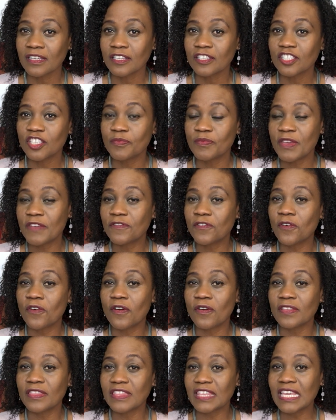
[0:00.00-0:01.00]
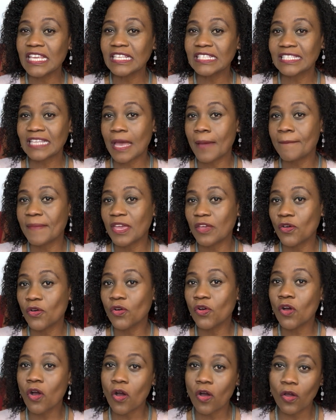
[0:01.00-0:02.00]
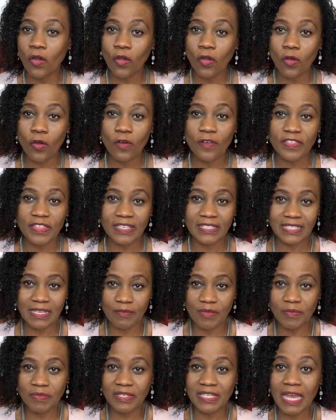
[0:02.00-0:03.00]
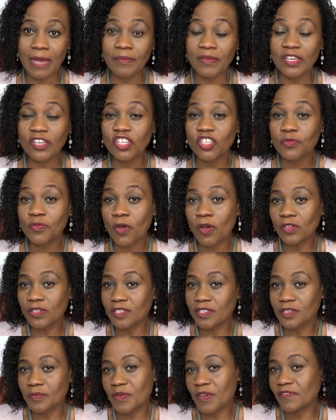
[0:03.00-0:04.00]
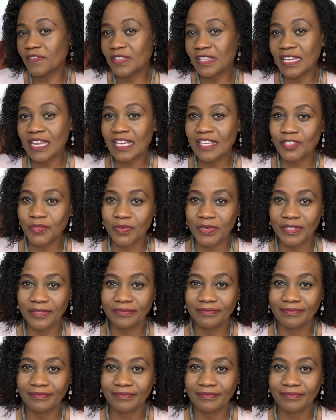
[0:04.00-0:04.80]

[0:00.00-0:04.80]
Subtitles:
to pay for things that may go wrong or things that may be damaged, but also to pay for the next one.